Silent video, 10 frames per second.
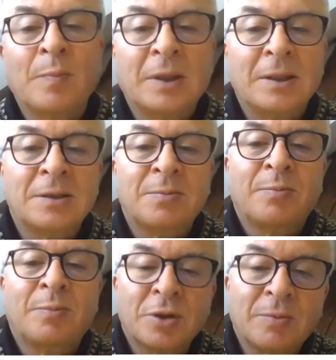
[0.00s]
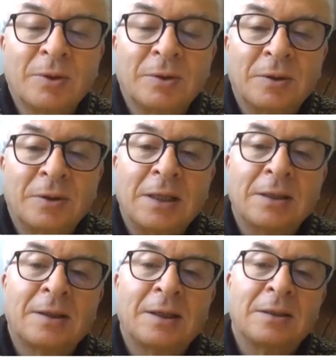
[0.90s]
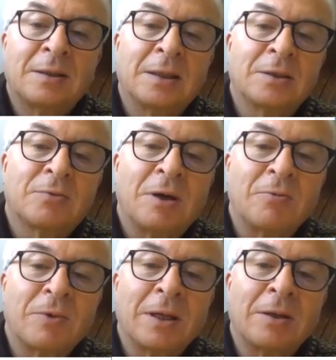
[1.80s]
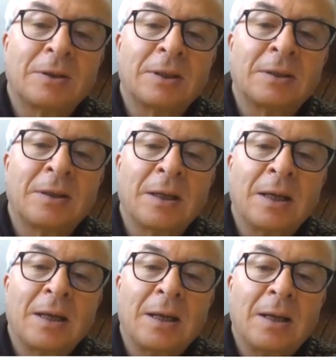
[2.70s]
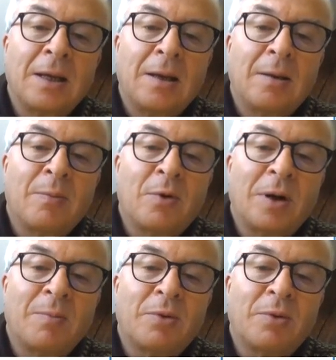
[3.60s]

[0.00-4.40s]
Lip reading: but it's possible to test one without it. More